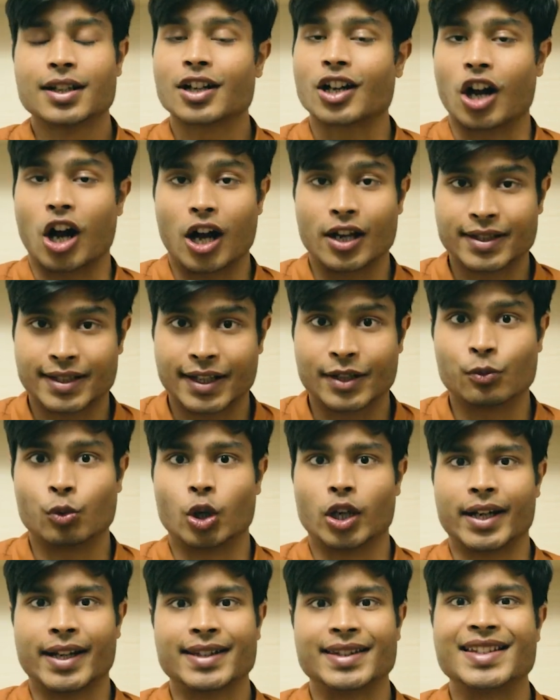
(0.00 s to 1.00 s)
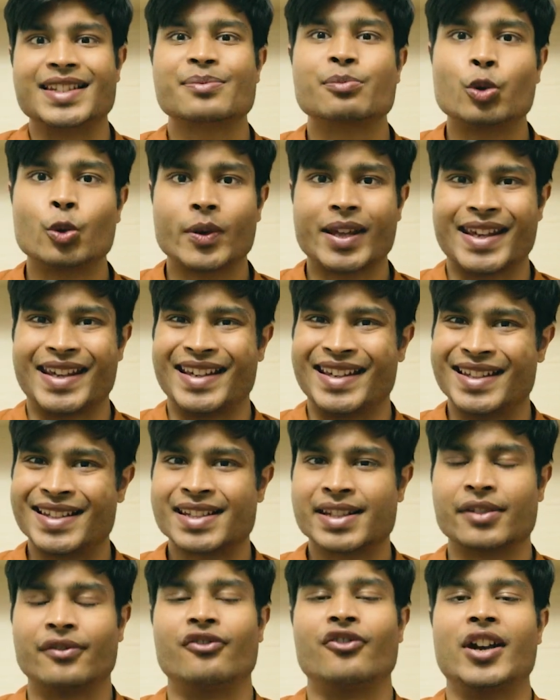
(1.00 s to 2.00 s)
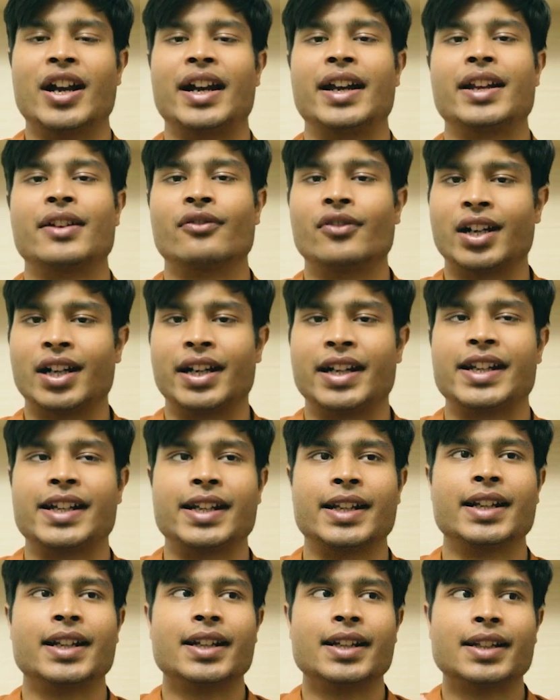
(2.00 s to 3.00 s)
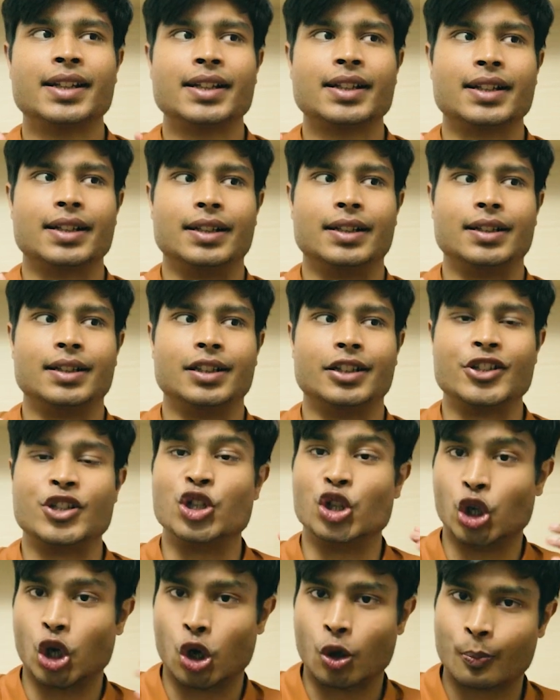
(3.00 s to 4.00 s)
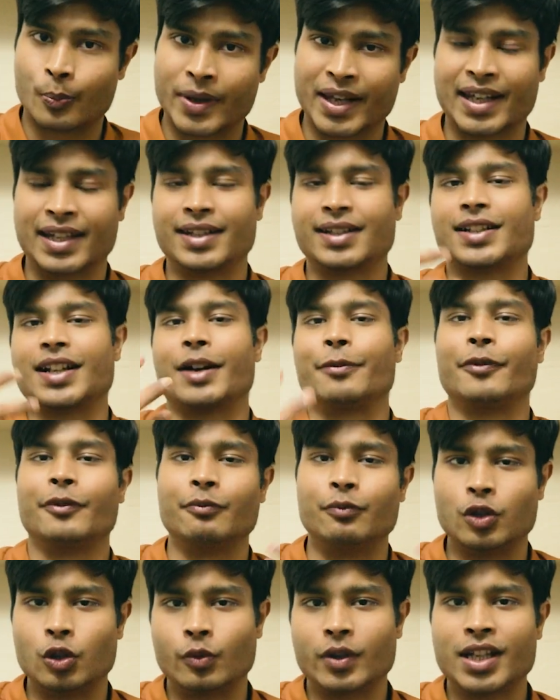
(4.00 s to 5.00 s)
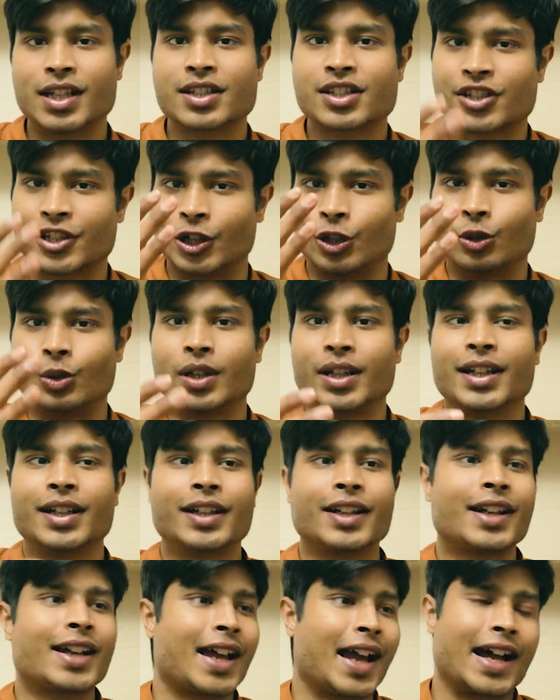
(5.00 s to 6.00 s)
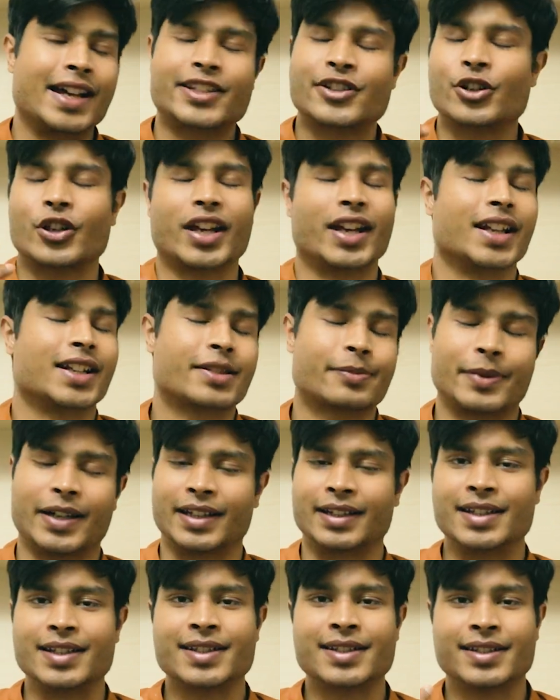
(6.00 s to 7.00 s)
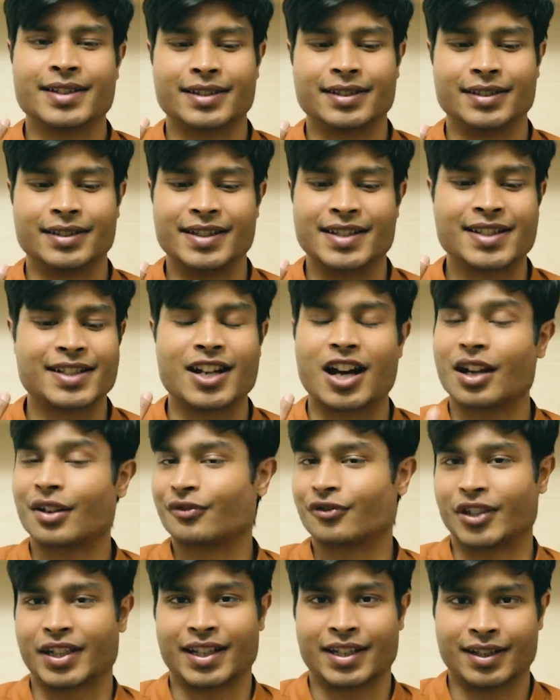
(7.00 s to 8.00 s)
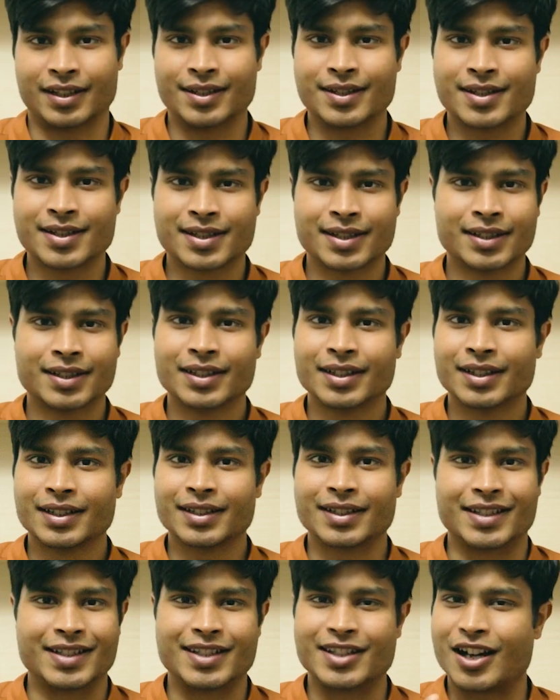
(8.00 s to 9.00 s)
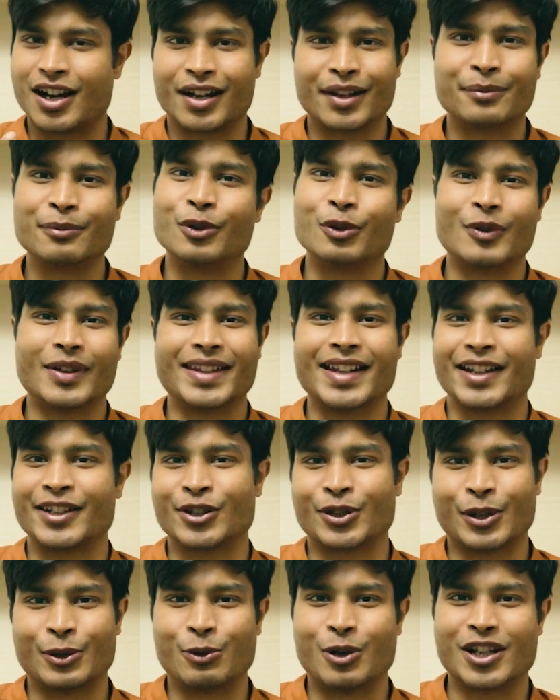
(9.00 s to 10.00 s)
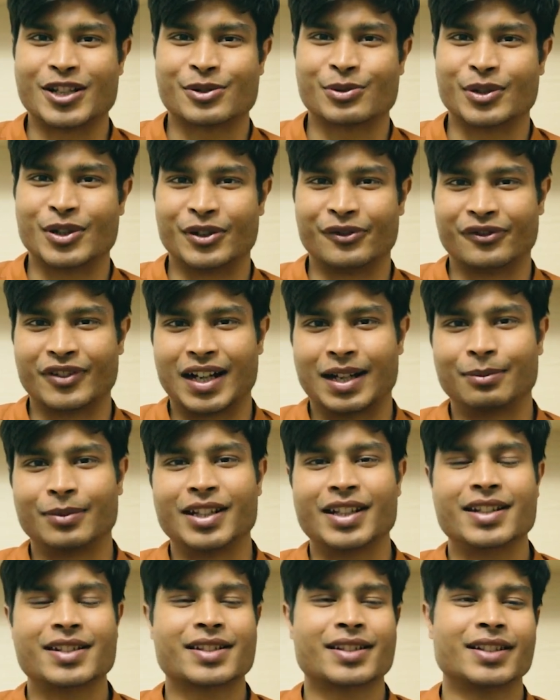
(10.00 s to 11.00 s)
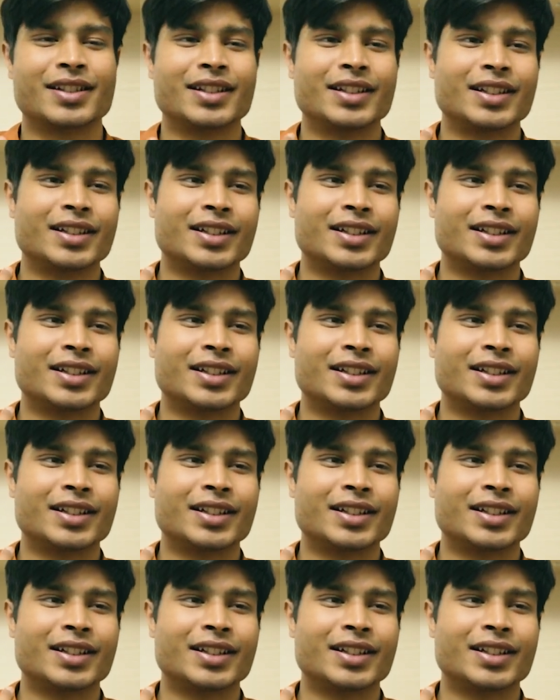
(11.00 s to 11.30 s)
content warning. This movie is a very, very European type of movie. So, as you can expect, this is not for kids. This is not a movie that you can watch with your families.